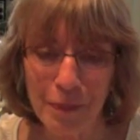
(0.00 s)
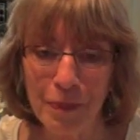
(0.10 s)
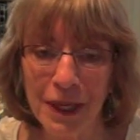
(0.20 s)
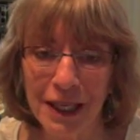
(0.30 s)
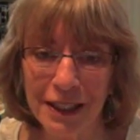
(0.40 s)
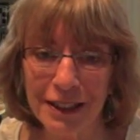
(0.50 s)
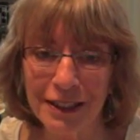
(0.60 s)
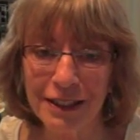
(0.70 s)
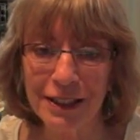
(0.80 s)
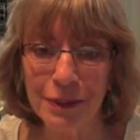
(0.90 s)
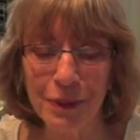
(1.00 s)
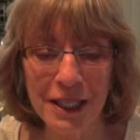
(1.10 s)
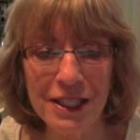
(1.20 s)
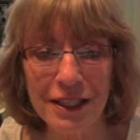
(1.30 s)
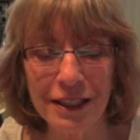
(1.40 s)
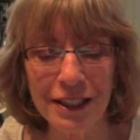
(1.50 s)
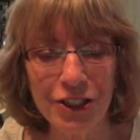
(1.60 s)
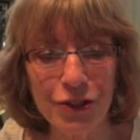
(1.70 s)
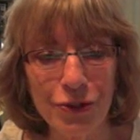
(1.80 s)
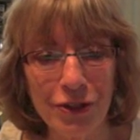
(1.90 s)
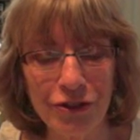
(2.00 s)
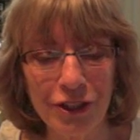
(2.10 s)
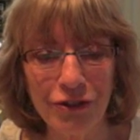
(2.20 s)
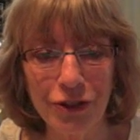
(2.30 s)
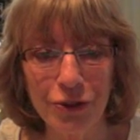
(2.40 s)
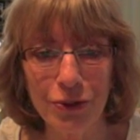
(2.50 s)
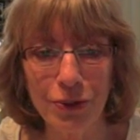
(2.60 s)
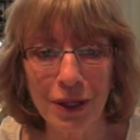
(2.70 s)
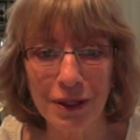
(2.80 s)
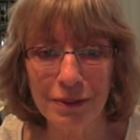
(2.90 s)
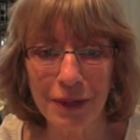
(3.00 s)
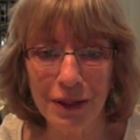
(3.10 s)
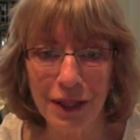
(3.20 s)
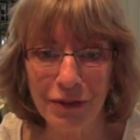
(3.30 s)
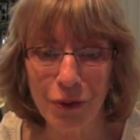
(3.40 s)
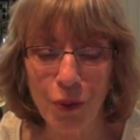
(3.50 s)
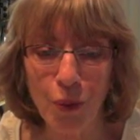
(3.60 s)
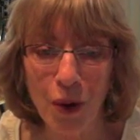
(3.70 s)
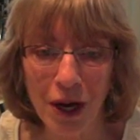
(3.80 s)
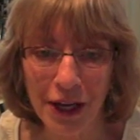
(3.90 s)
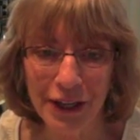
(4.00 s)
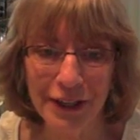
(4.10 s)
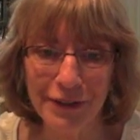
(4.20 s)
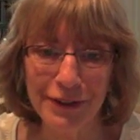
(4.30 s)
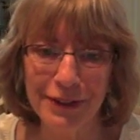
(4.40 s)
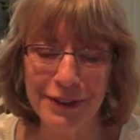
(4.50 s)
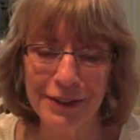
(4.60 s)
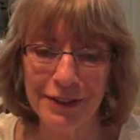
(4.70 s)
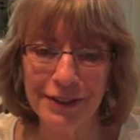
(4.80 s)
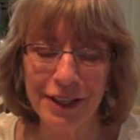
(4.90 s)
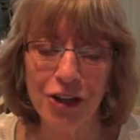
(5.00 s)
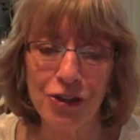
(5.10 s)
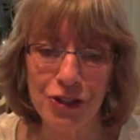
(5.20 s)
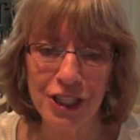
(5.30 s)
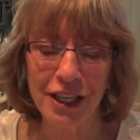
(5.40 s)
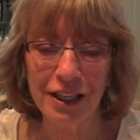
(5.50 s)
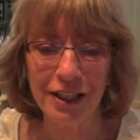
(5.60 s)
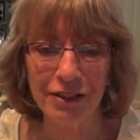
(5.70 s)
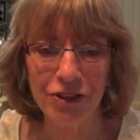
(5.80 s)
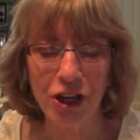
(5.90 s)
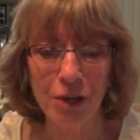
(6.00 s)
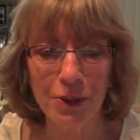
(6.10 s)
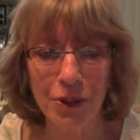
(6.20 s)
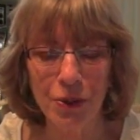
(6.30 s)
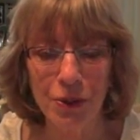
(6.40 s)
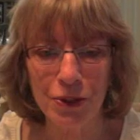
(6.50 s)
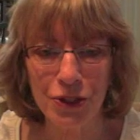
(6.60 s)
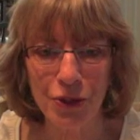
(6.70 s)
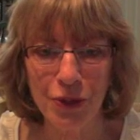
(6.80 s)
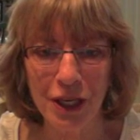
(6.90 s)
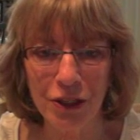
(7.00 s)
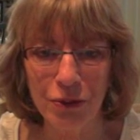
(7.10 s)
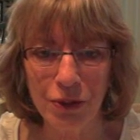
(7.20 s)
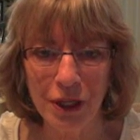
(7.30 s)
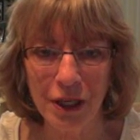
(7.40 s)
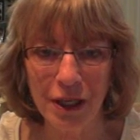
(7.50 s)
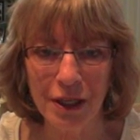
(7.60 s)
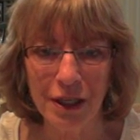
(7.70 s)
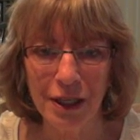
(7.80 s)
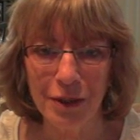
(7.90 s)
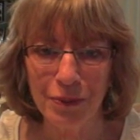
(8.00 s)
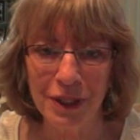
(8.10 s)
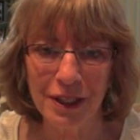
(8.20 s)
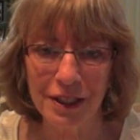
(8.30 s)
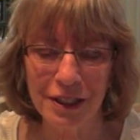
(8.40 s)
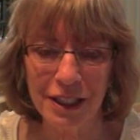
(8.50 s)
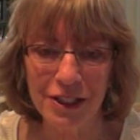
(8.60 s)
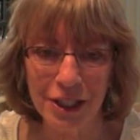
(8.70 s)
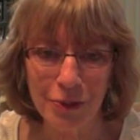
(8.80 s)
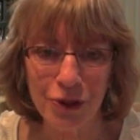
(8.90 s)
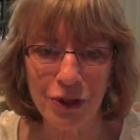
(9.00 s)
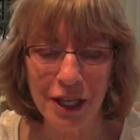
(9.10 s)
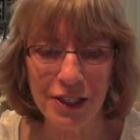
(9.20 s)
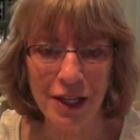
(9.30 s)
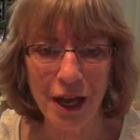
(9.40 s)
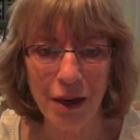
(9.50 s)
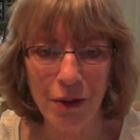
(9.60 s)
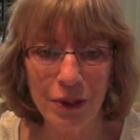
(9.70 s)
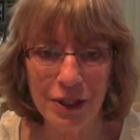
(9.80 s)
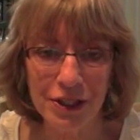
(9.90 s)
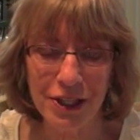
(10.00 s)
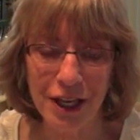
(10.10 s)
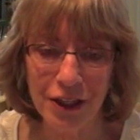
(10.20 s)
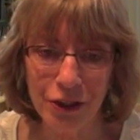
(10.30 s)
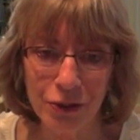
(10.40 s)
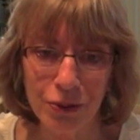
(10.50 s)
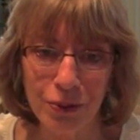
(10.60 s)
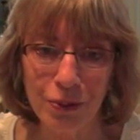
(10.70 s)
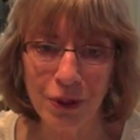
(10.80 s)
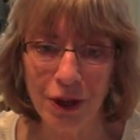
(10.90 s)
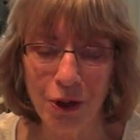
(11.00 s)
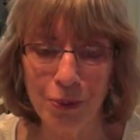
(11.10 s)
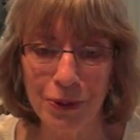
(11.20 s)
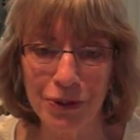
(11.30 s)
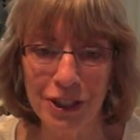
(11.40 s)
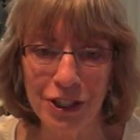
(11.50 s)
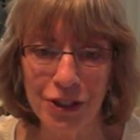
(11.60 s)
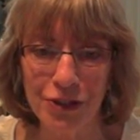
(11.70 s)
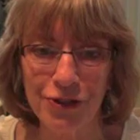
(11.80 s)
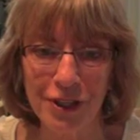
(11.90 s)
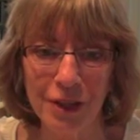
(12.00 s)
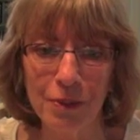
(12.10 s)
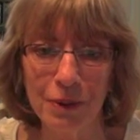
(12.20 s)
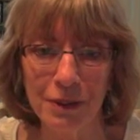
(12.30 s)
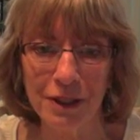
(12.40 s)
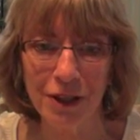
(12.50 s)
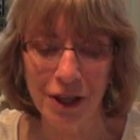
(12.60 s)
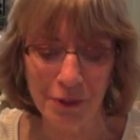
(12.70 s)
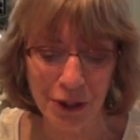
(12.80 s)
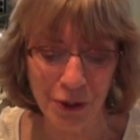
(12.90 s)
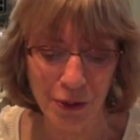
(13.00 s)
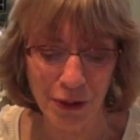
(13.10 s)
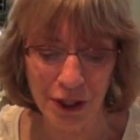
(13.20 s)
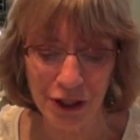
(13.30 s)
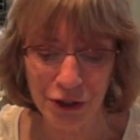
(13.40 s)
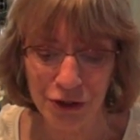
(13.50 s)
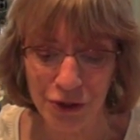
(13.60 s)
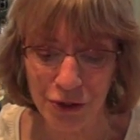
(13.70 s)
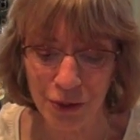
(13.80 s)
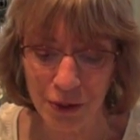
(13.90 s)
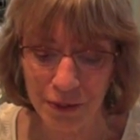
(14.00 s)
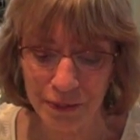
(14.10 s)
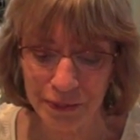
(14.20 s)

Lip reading: but to basically just sort of give you a level 1 understanding of Common Core so that you can begin to conceptualize how it is that you will help your teachers implement Common Core in your school.